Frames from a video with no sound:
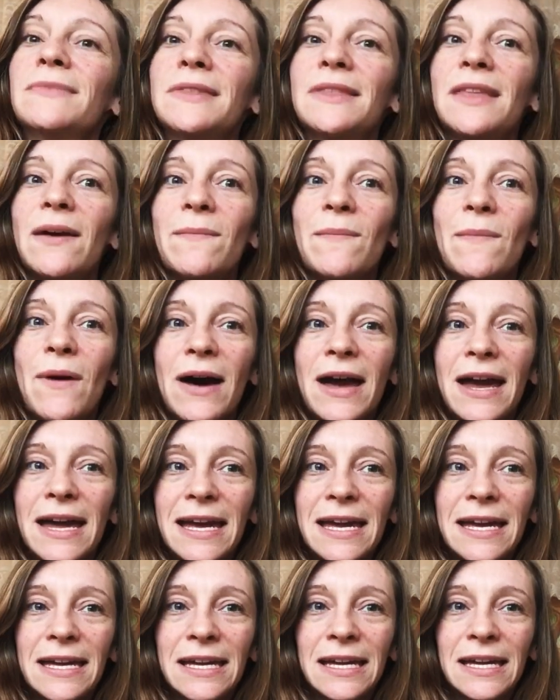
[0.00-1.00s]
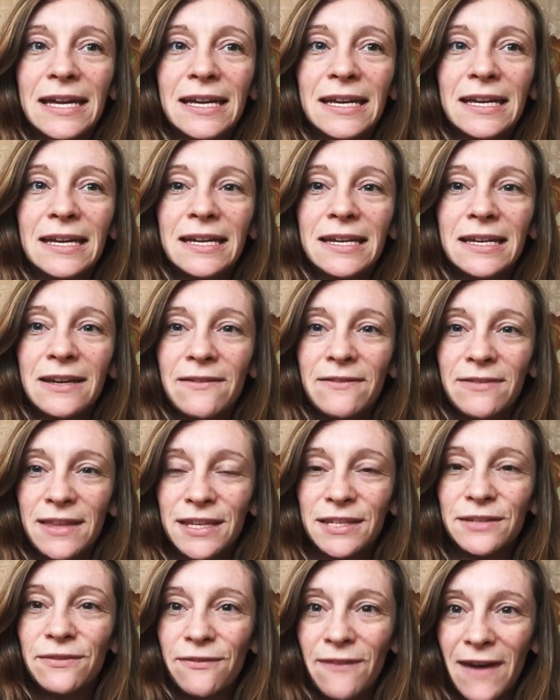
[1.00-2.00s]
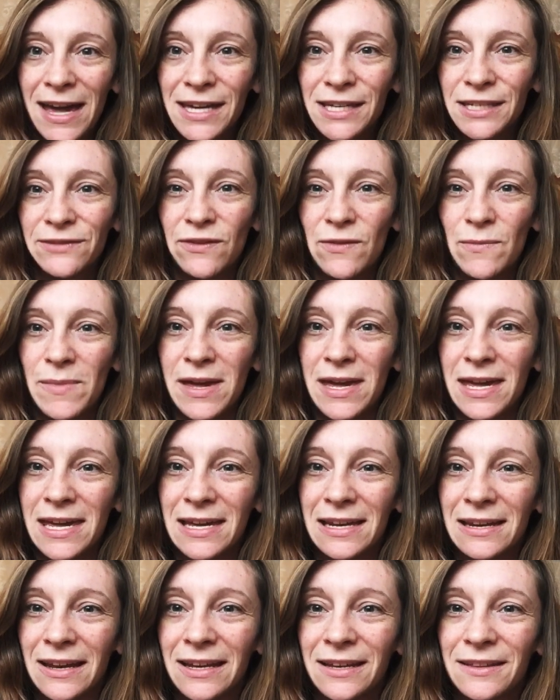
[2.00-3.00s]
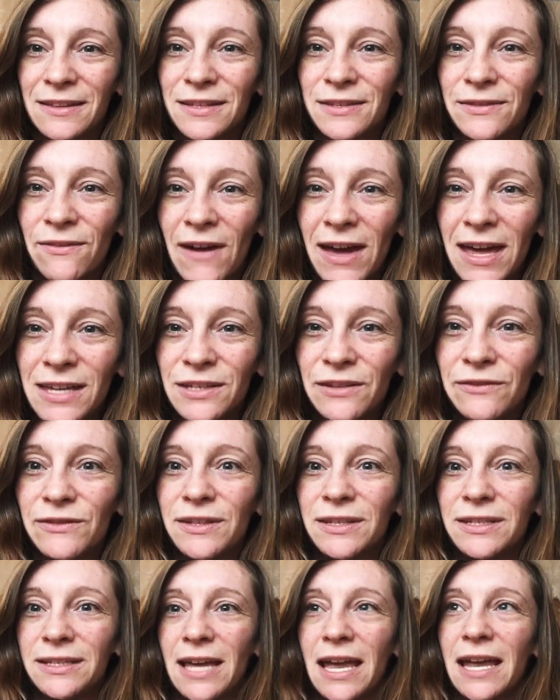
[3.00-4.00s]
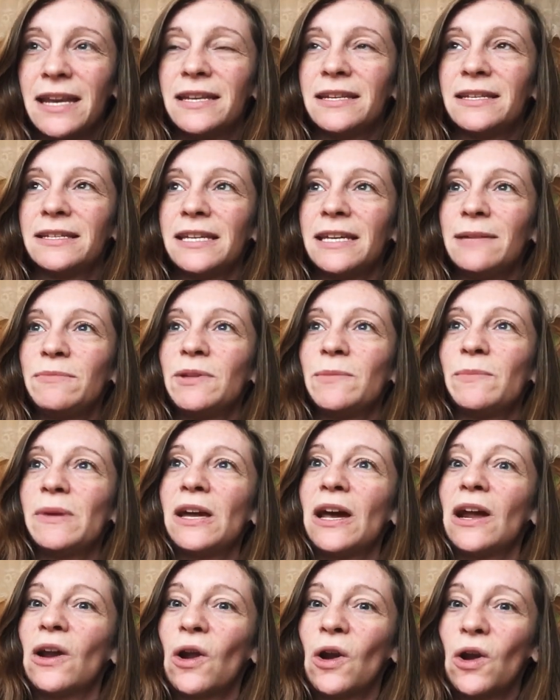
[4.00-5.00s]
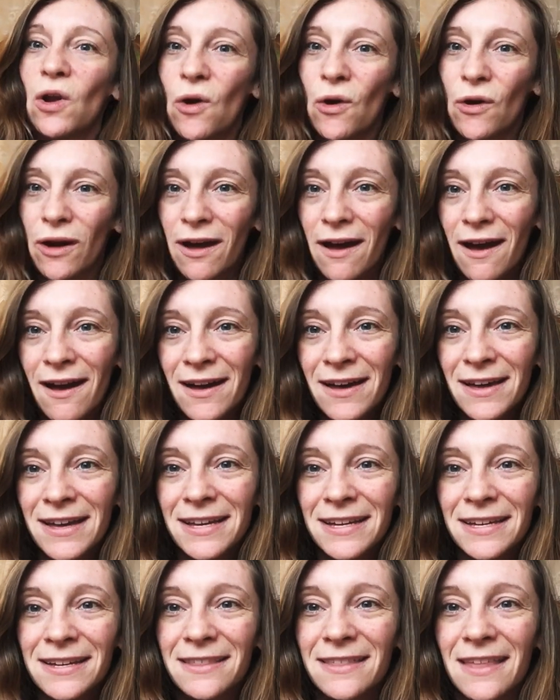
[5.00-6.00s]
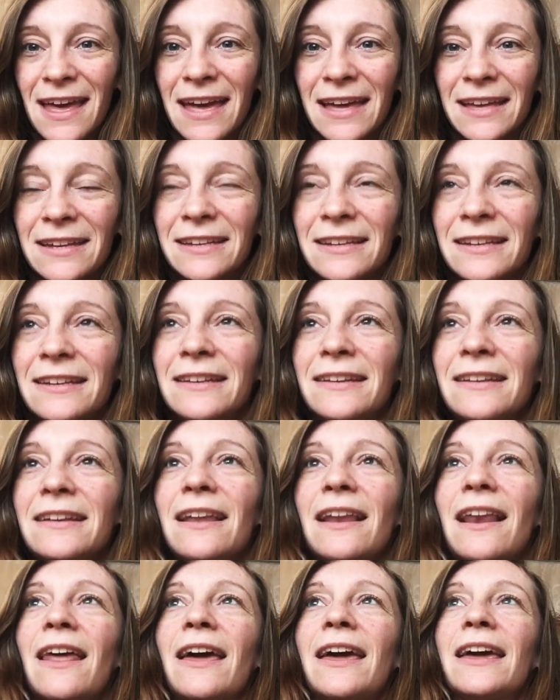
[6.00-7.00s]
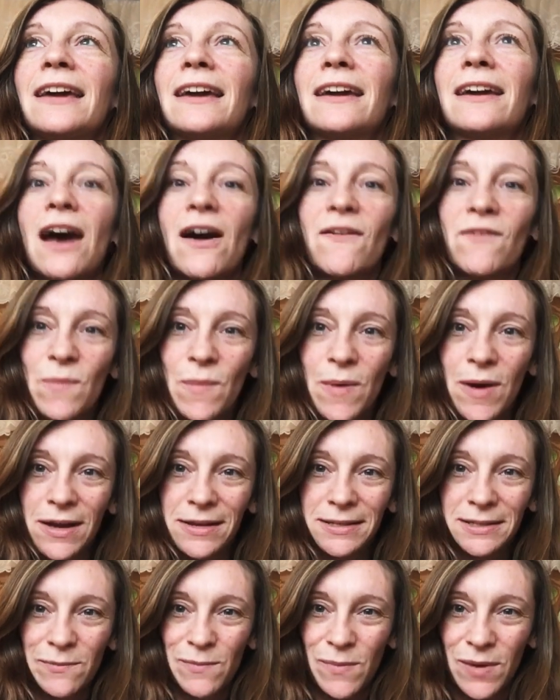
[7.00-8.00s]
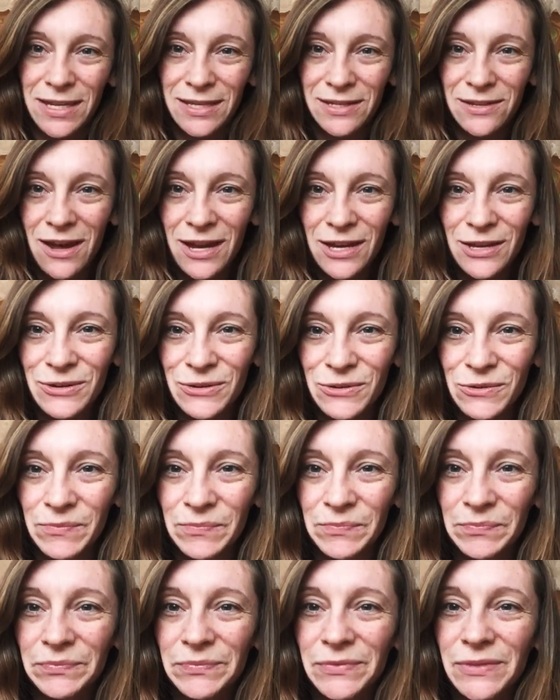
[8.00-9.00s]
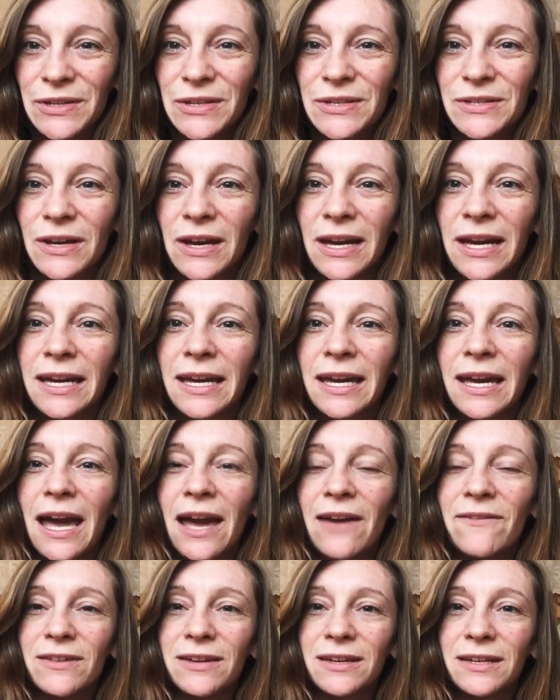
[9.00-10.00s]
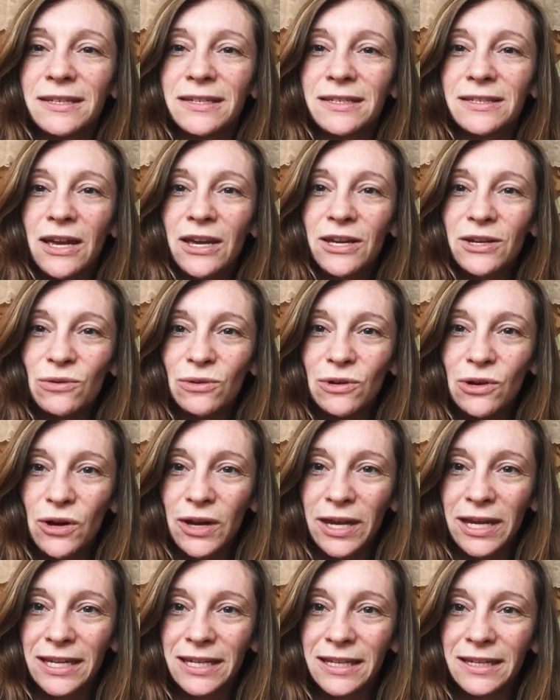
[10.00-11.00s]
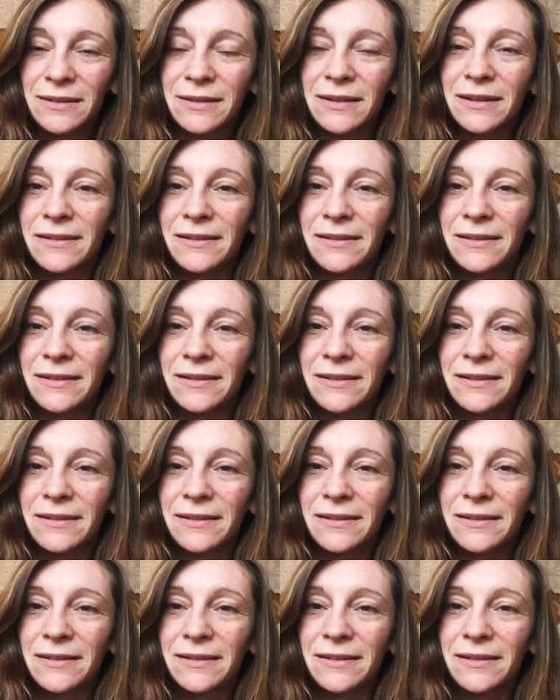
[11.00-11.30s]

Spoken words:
that this phase for me, like this phase of descent, seemed to be a lot longer than like other parts of my cycle, because I have a cycle logging